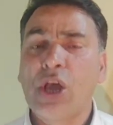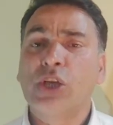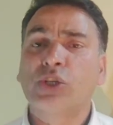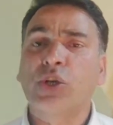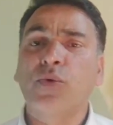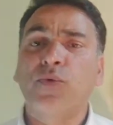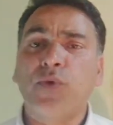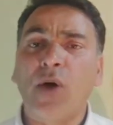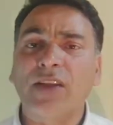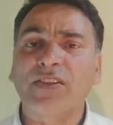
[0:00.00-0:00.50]

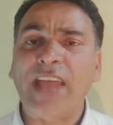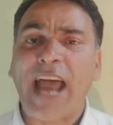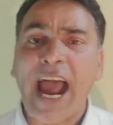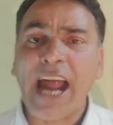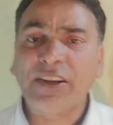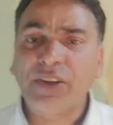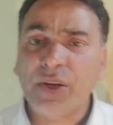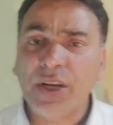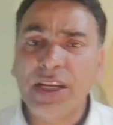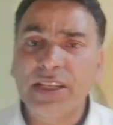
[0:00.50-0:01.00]
So for
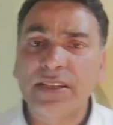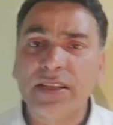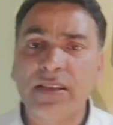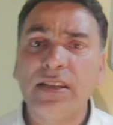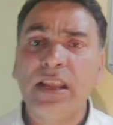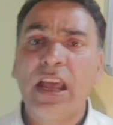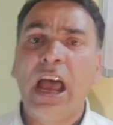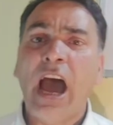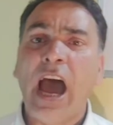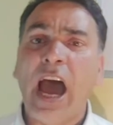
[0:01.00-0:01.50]
that
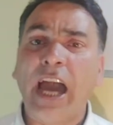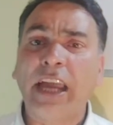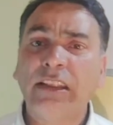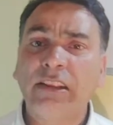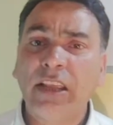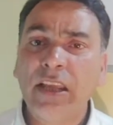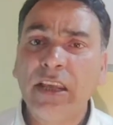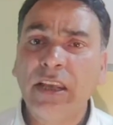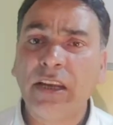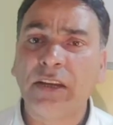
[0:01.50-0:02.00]
reason, I
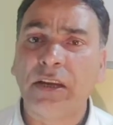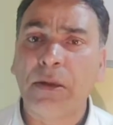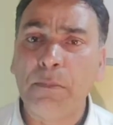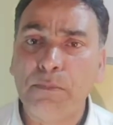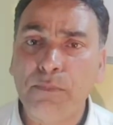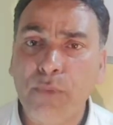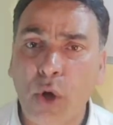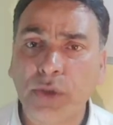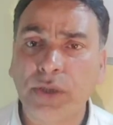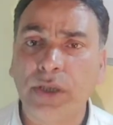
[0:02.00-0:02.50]
think it
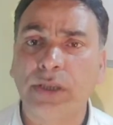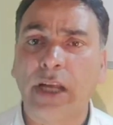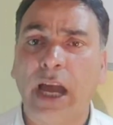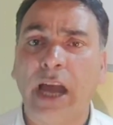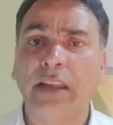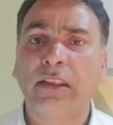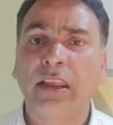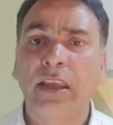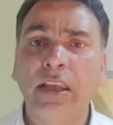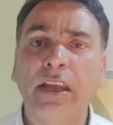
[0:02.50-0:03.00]
important,
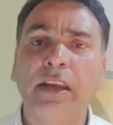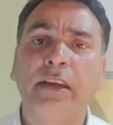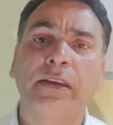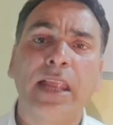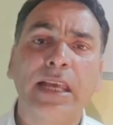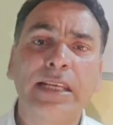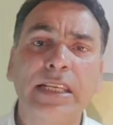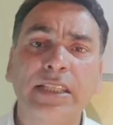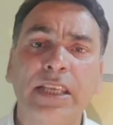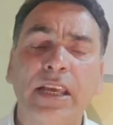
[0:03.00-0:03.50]
I think it
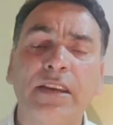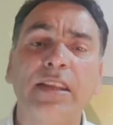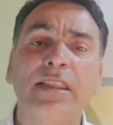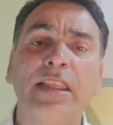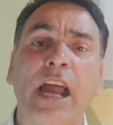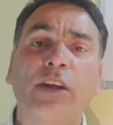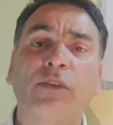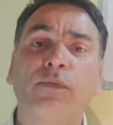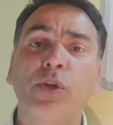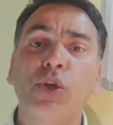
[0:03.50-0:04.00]
necessary
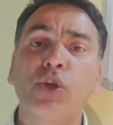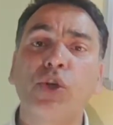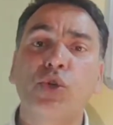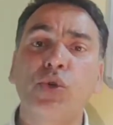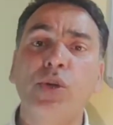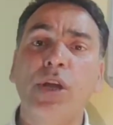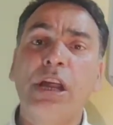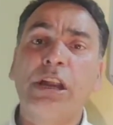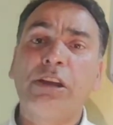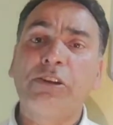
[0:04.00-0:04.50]
that we
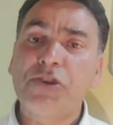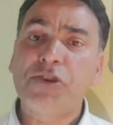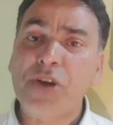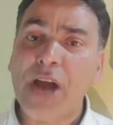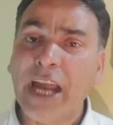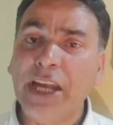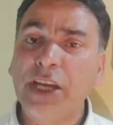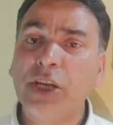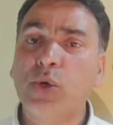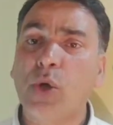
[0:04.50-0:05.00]
should
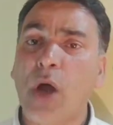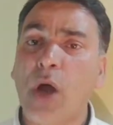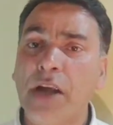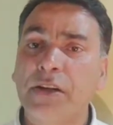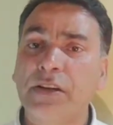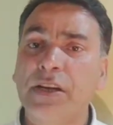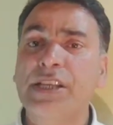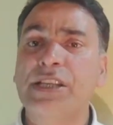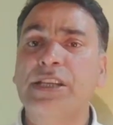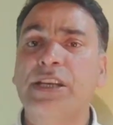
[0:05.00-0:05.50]
try to
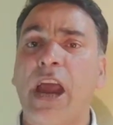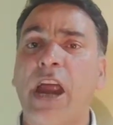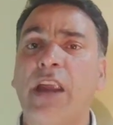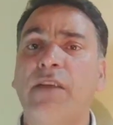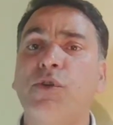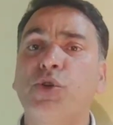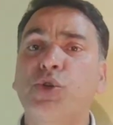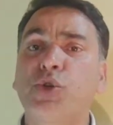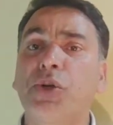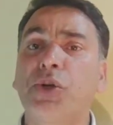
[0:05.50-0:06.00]

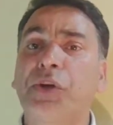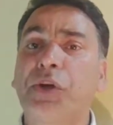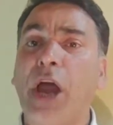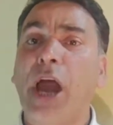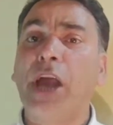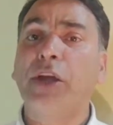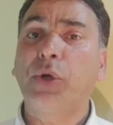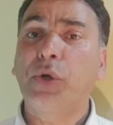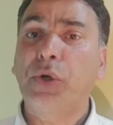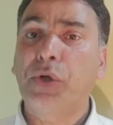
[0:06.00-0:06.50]
understand, we should
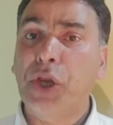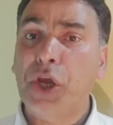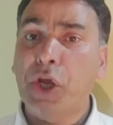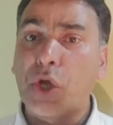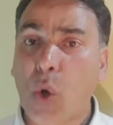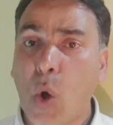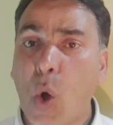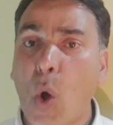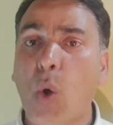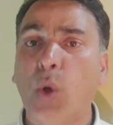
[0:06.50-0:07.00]
try to
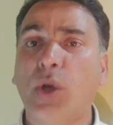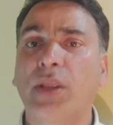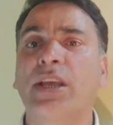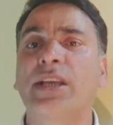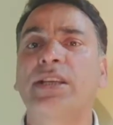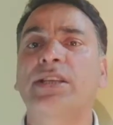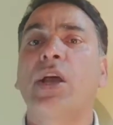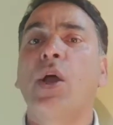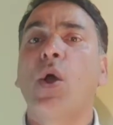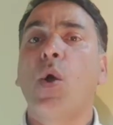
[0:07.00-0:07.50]
decode
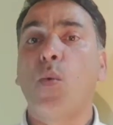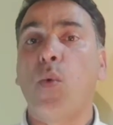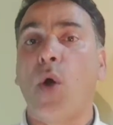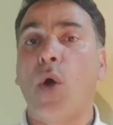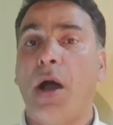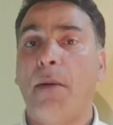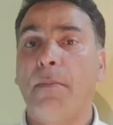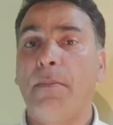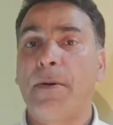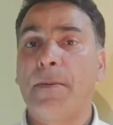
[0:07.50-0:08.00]
this
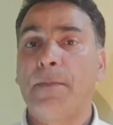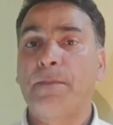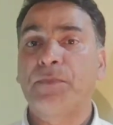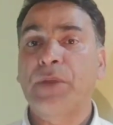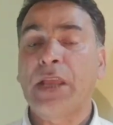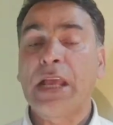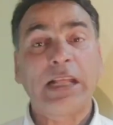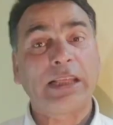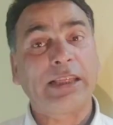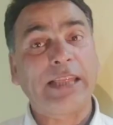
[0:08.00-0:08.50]
verb.
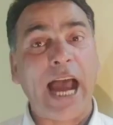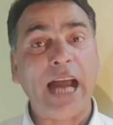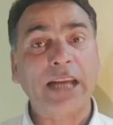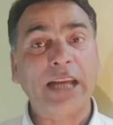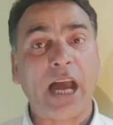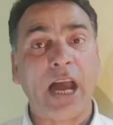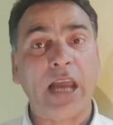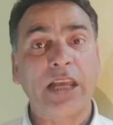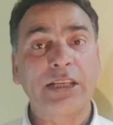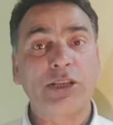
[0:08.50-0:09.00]
That
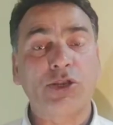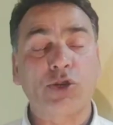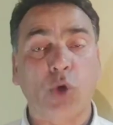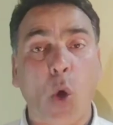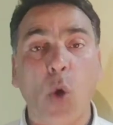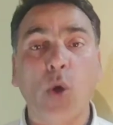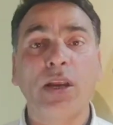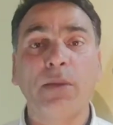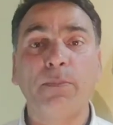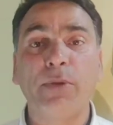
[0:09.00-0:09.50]
I
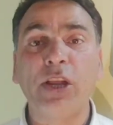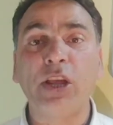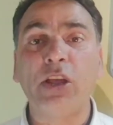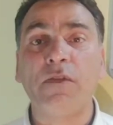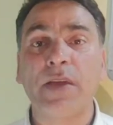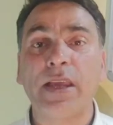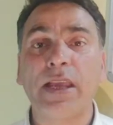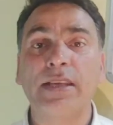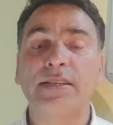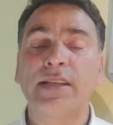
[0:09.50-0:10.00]
strongly
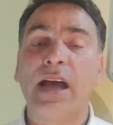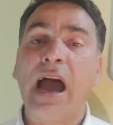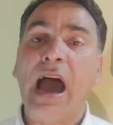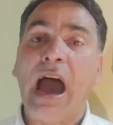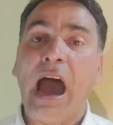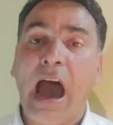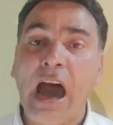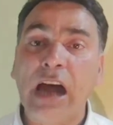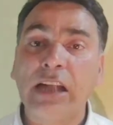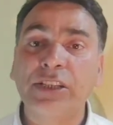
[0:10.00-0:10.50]
believe is the
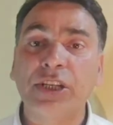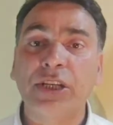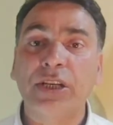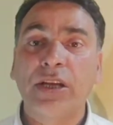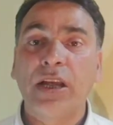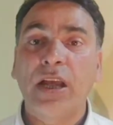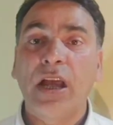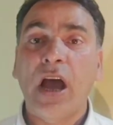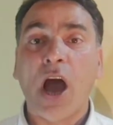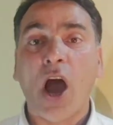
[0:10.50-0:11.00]
heart
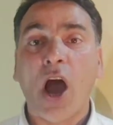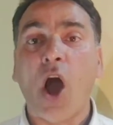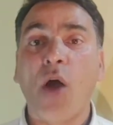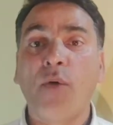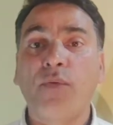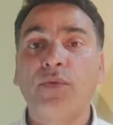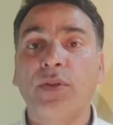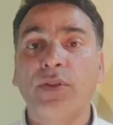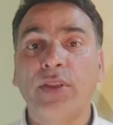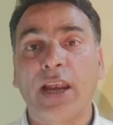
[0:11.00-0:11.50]

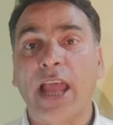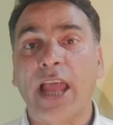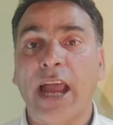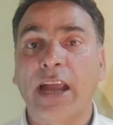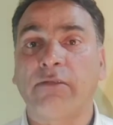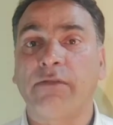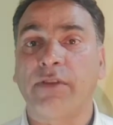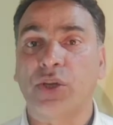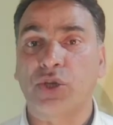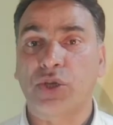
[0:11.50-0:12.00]
of the
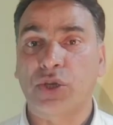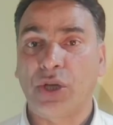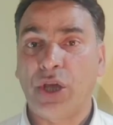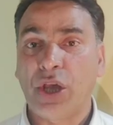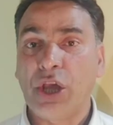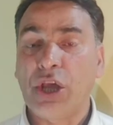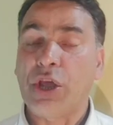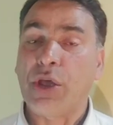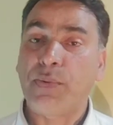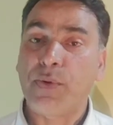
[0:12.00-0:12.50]
language.
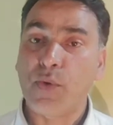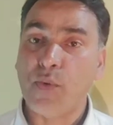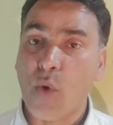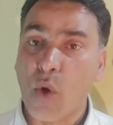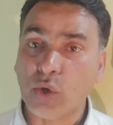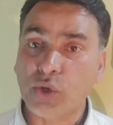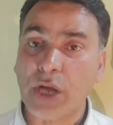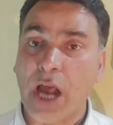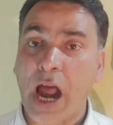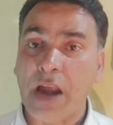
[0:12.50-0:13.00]
If you
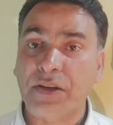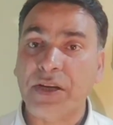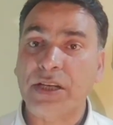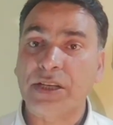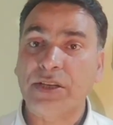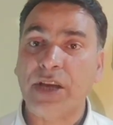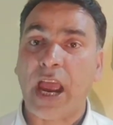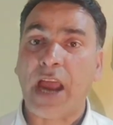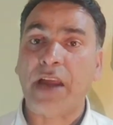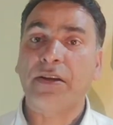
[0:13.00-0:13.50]
want to
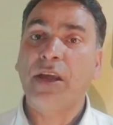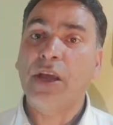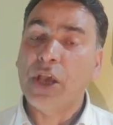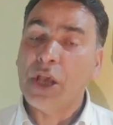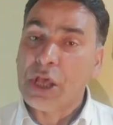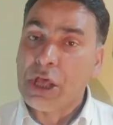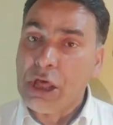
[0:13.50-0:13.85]
understand